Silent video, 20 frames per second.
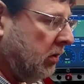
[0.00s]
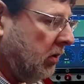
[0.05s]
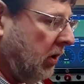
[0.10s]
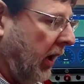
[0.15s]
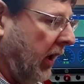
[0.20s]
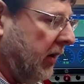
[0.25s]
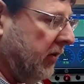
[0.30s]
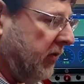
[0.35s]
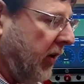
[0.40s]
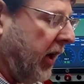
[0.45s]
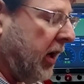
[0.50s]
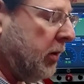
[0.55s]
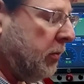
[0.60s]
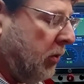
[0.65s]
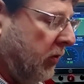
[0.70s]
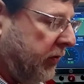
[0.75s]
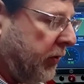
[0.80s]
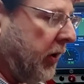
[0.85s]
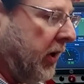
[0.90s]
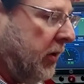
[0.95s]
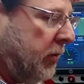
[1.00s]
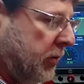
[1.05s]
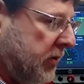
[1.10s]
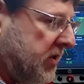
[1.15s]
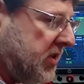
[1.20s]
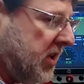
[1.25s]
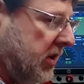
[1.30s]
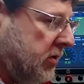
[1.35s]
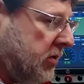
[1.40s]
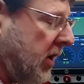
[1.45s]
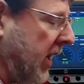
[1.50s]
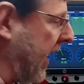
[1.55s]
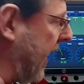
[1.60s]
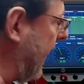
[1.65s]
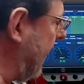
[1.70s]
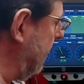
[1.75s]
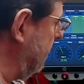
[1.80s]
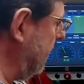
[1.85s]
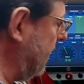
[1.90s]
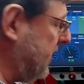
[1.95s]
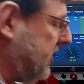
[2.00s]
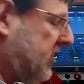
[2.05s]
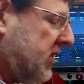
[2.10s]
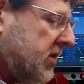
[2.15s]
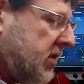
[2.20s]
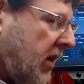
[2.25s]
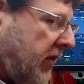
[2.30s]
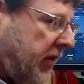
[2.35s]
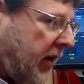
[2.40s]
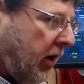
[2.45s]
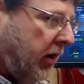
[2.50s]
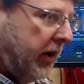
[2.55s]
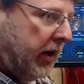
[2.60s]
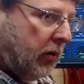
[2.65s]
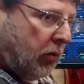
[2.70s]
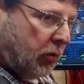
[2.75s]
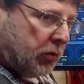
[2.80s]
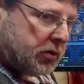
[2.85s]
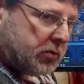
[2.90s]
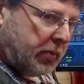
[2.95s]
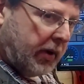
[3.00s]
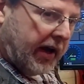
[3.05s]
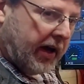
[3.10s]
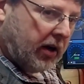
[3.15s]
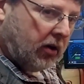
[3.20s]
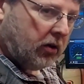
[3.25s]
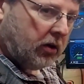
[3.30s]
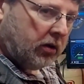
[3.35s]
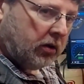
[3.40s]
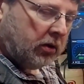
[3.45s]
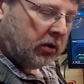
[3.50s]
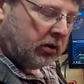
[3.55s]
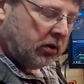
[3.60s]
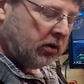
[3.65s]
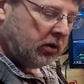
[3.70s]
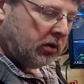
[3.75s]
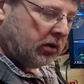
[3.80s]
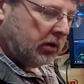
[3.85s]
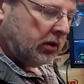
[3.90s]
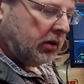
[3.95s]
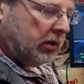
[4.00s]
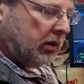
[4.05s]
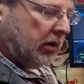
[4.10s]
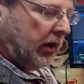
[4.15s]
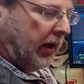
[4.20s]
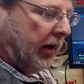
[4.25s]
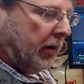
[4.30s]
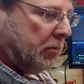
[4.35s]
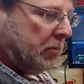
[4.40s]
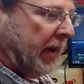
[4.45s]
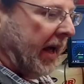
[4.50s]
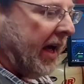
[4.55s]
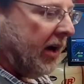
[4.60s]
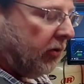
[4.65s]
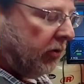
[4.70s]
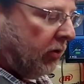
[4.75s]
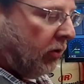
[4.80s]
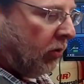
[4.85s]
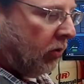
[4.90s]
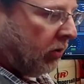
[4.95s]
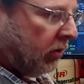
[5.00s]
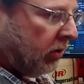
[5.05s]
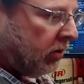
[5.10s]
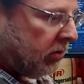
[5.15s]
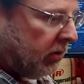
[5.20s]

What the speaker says: variable frequency drive, and this is a 30 horsepower Baldor